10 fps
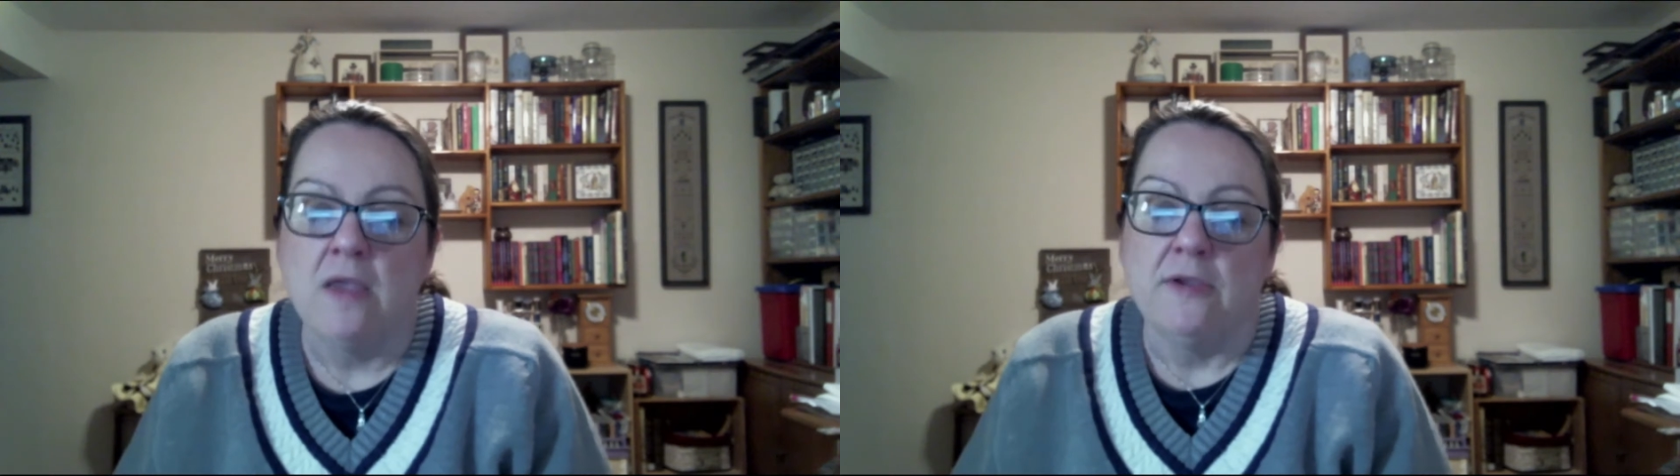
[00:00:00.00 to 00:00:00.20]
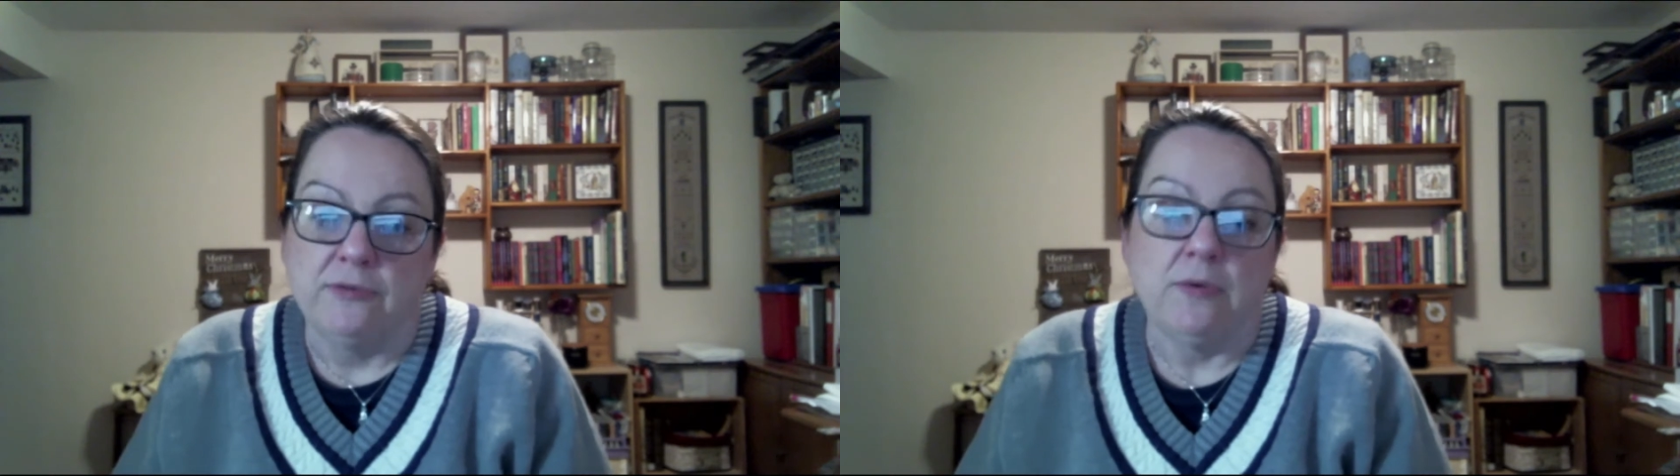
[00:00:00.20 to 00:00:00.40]

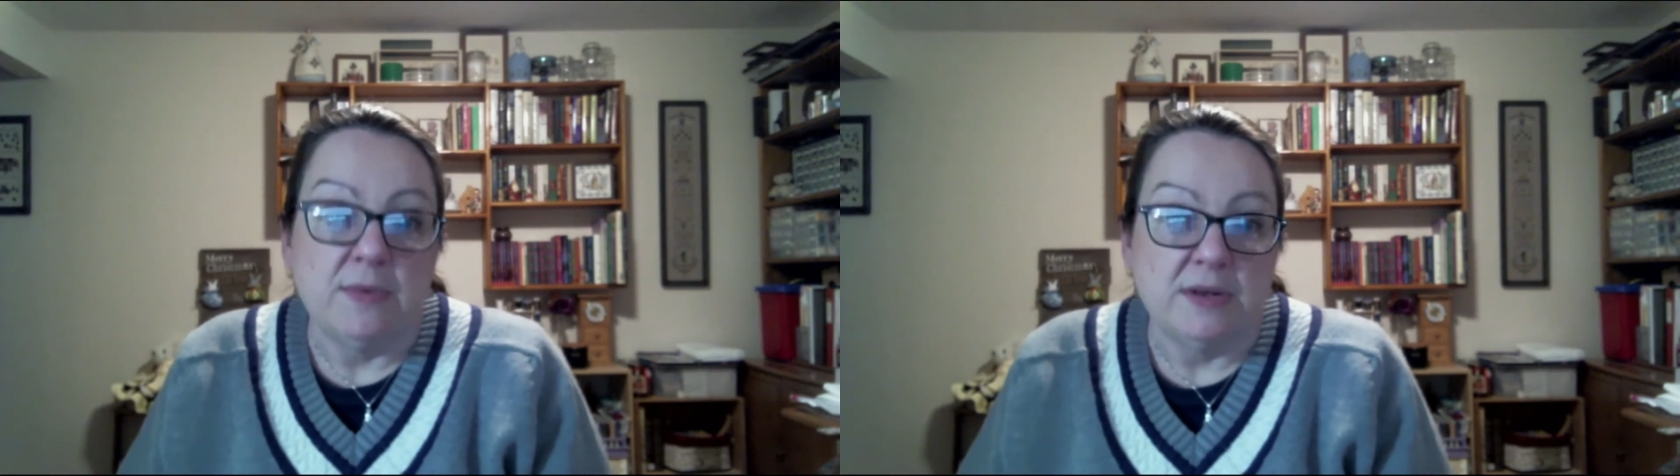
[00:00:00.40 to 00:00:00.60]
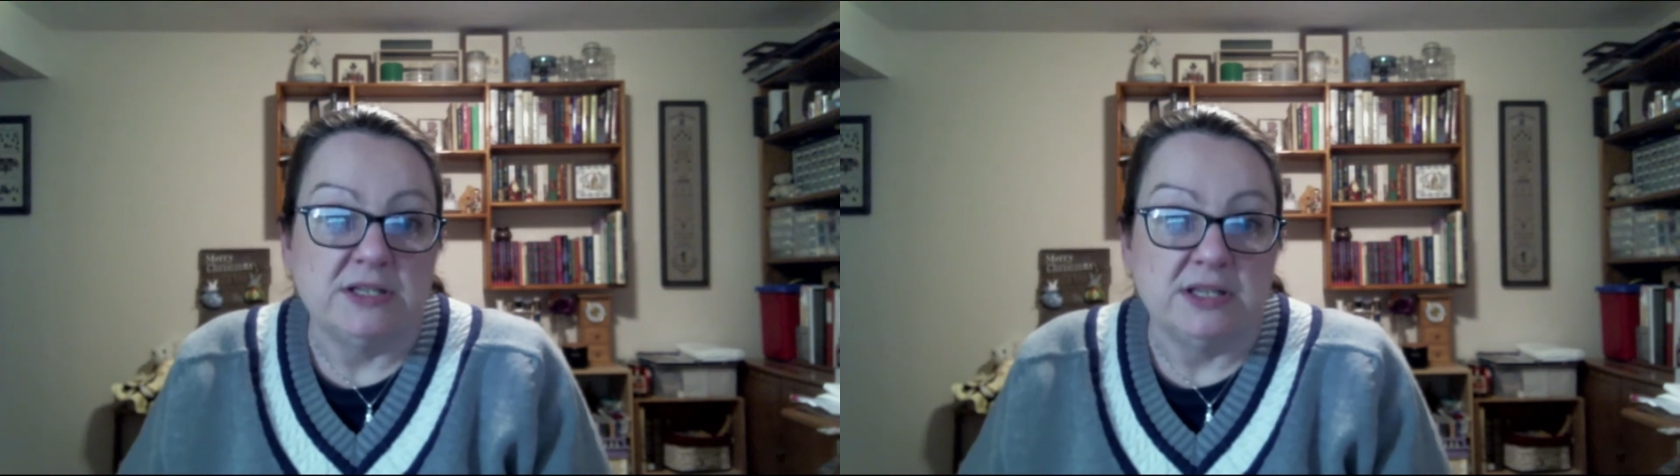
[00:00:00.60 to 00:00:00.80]
So I
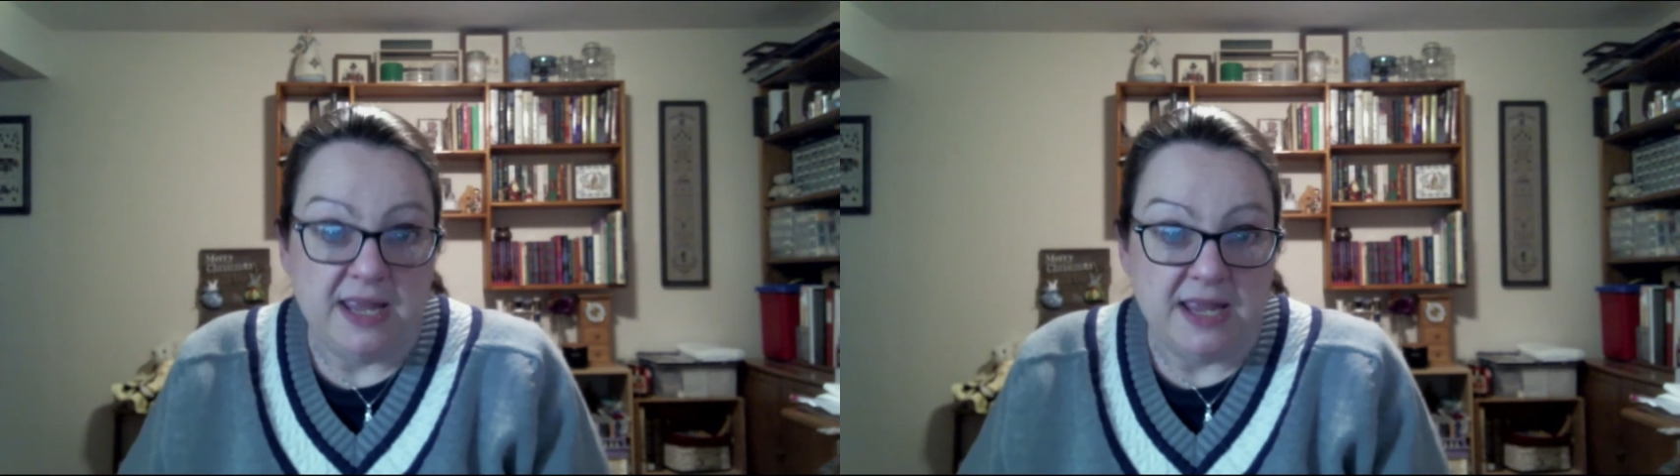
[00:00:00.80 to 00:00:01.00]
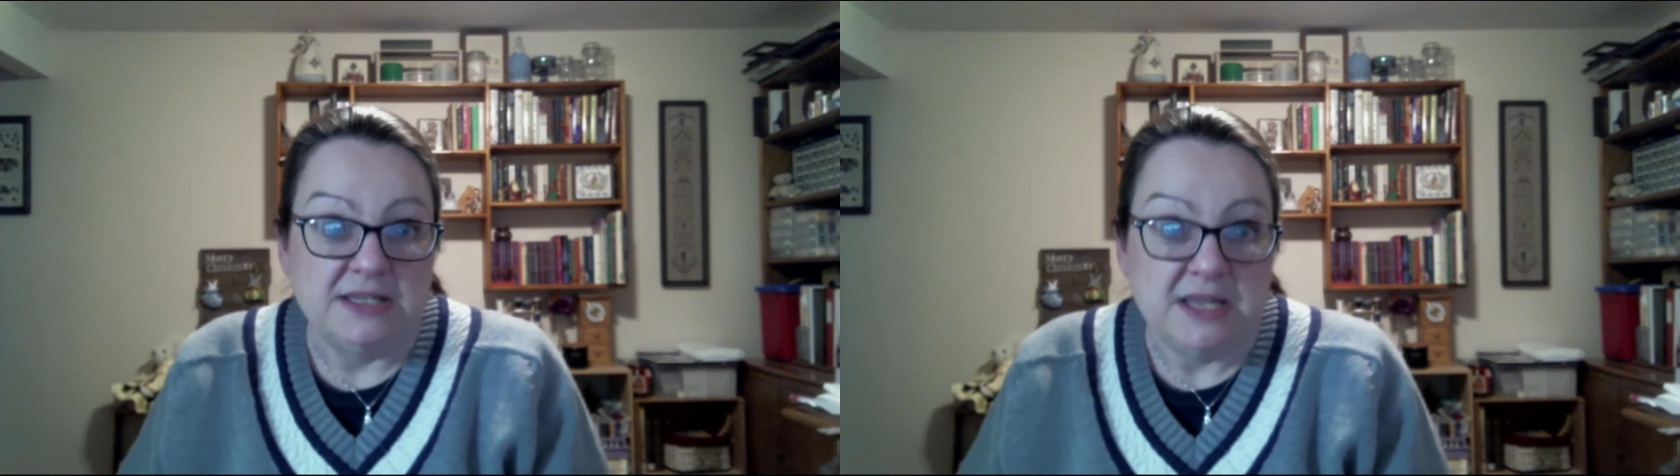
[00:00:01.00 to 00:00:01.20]
went to
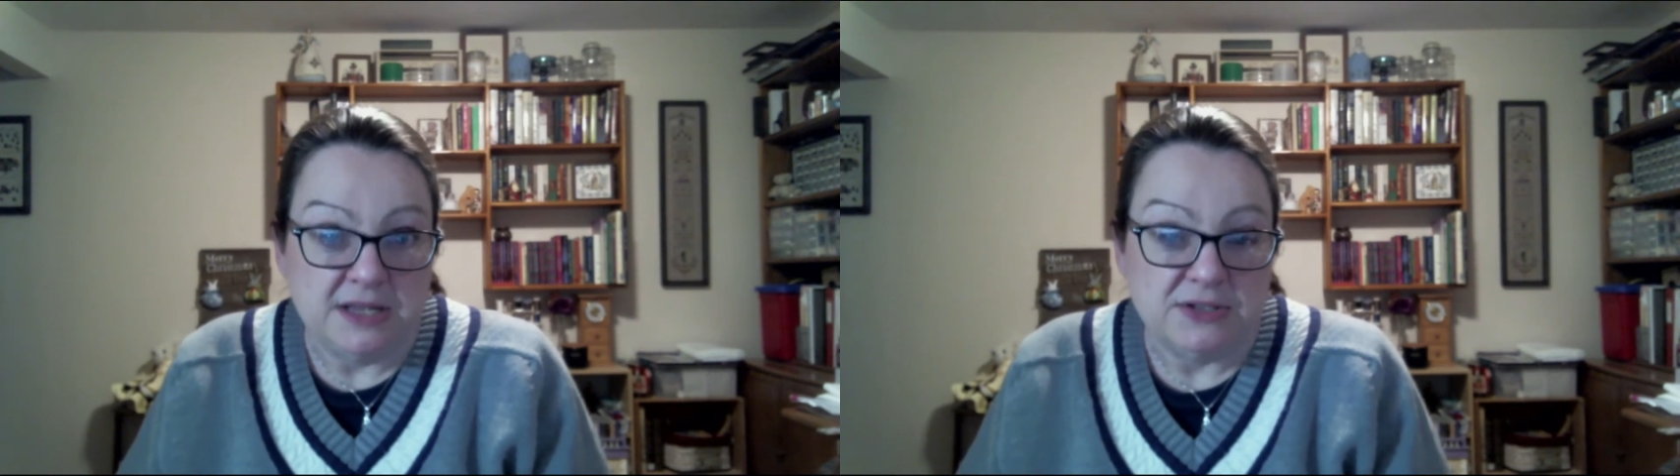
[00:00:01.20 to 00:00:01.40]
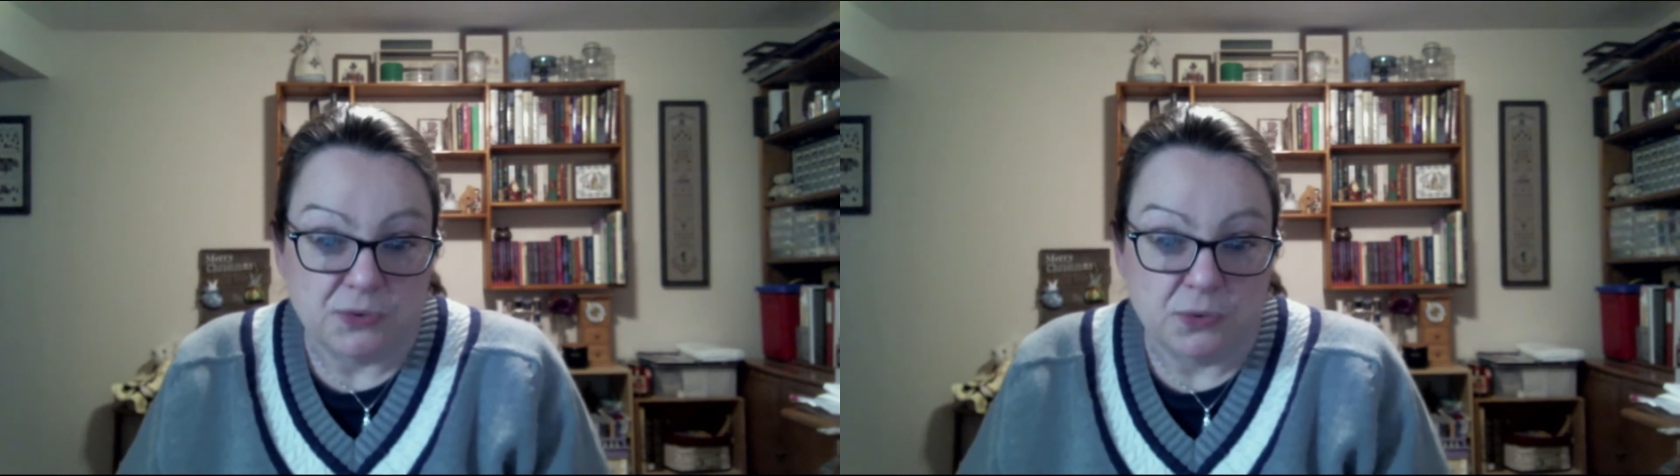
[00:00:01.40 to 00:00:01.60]
the antique
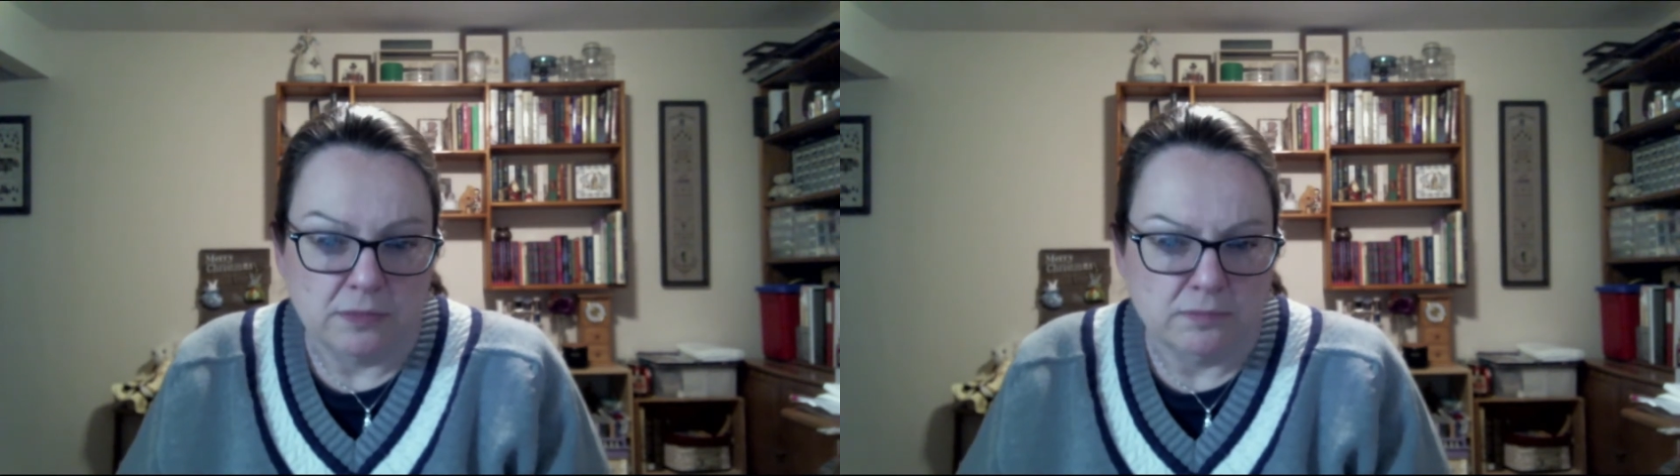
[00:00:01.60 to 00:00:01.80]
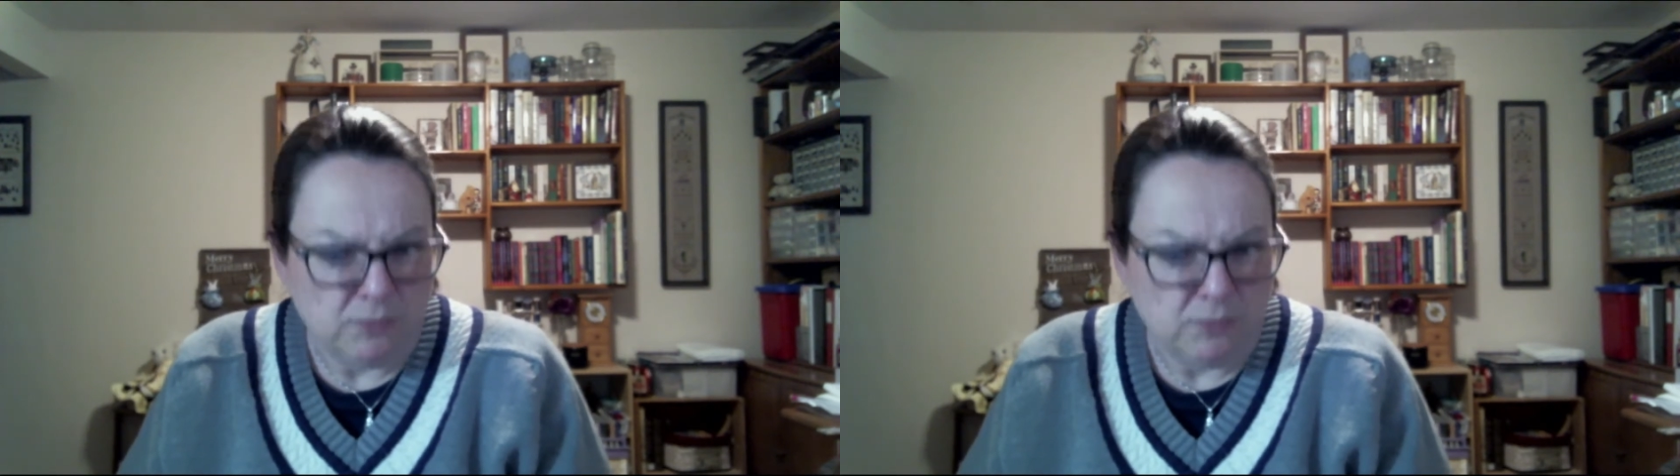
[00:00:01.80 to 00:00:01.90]
store